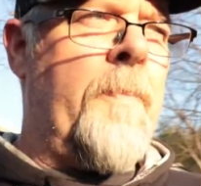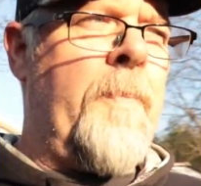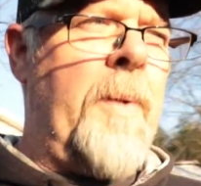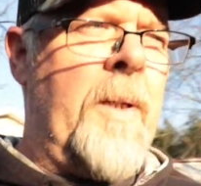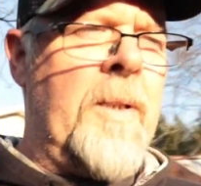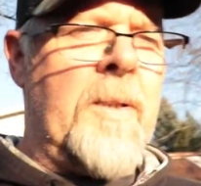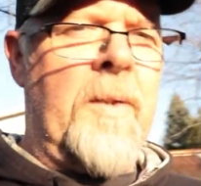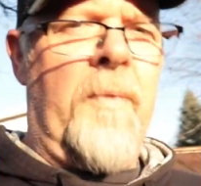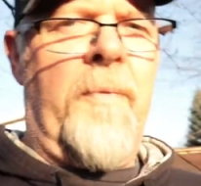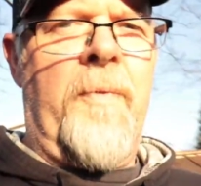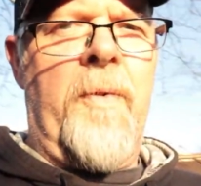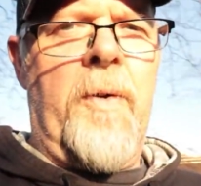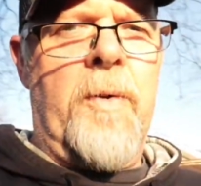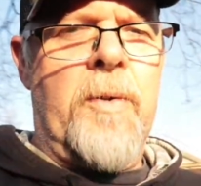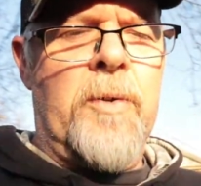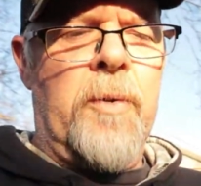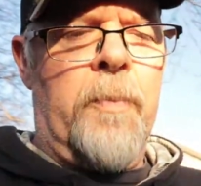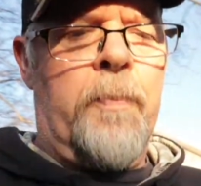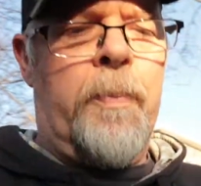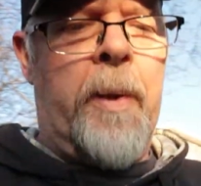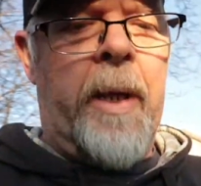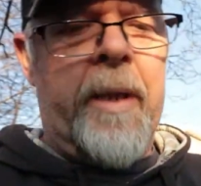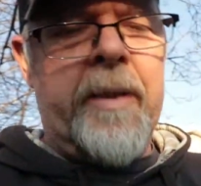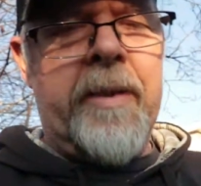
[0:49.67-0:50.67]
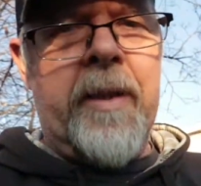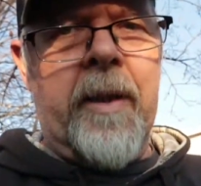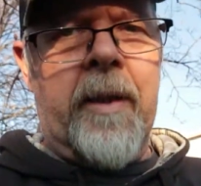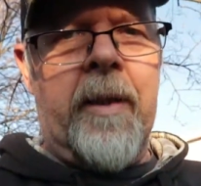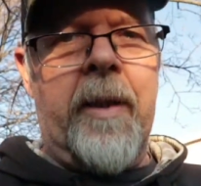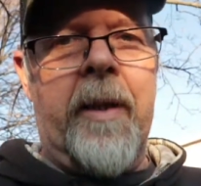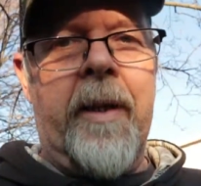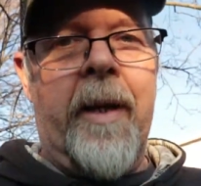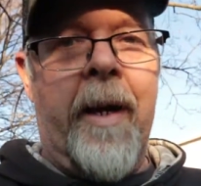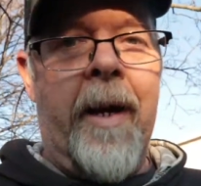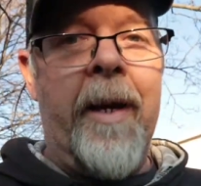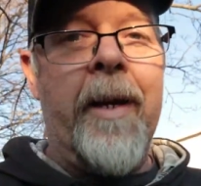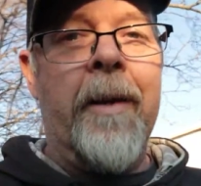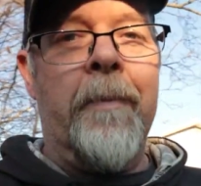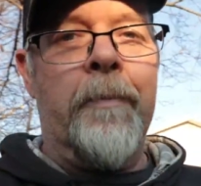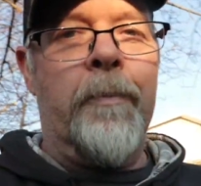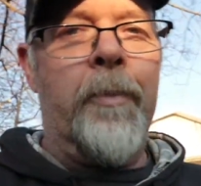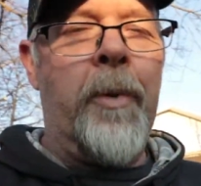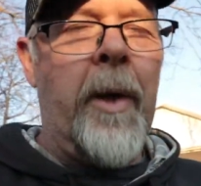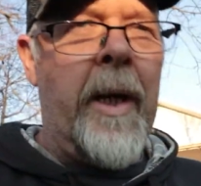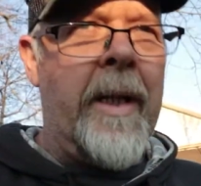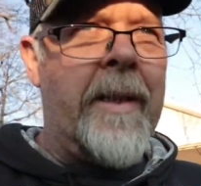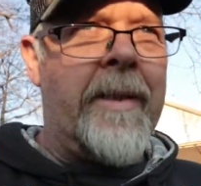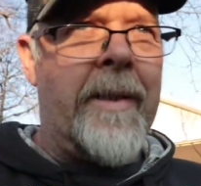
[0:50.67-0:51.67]
a piece of food. So basically, I am
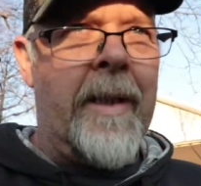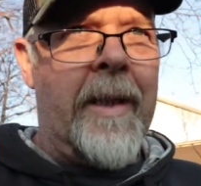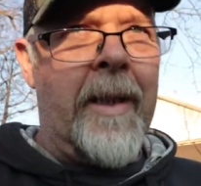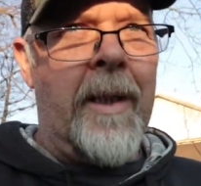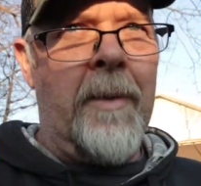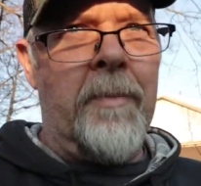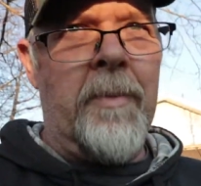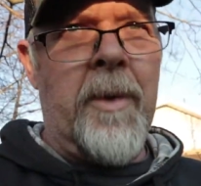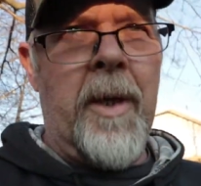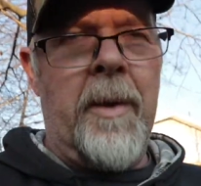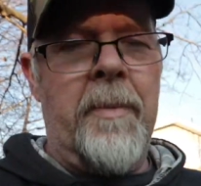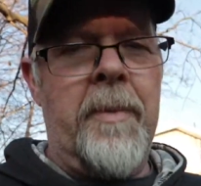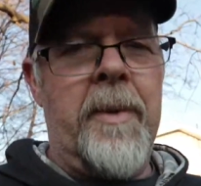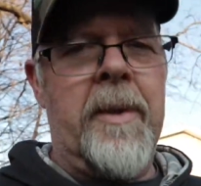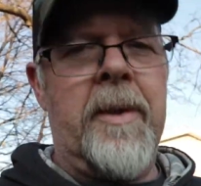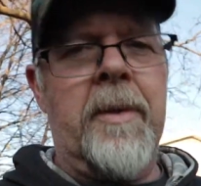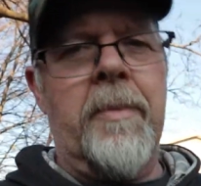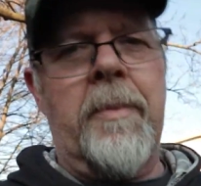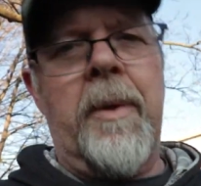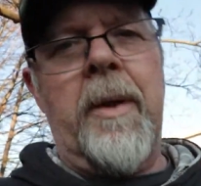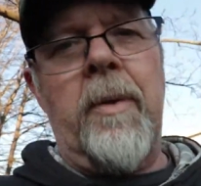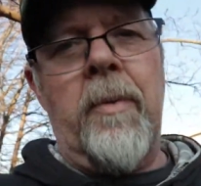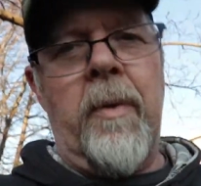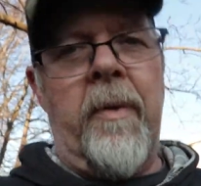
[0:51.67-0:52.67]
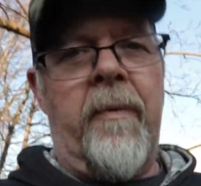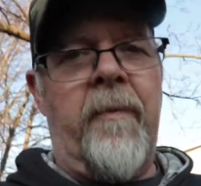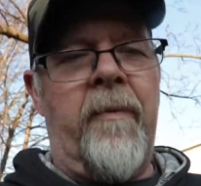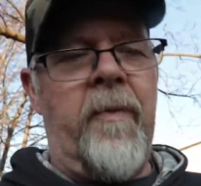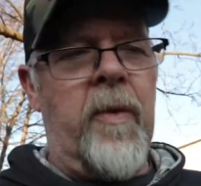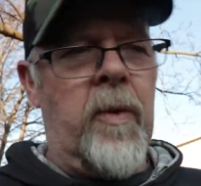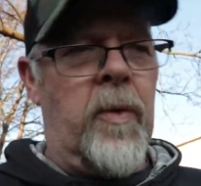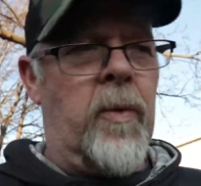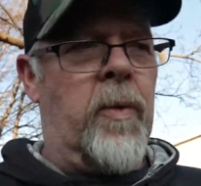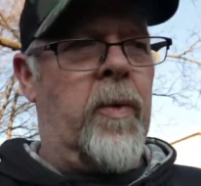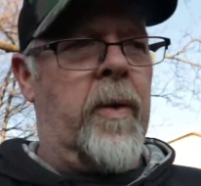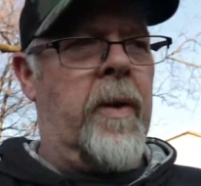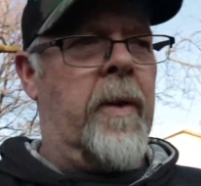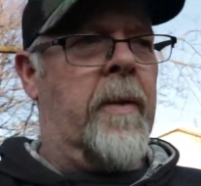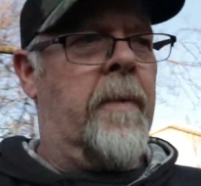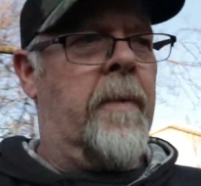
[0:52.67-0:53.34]
praising him coming to me with food.